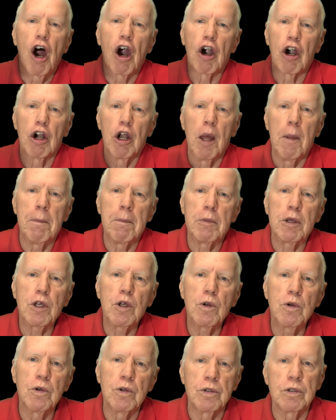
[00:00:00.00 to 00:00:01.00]
are
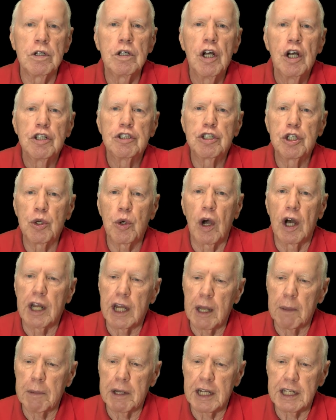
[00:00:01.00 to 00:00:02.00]
immune to
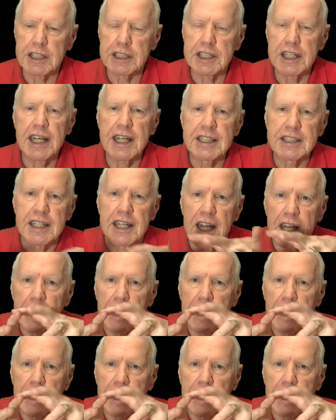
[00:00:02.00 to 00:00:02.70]
anemone stings and they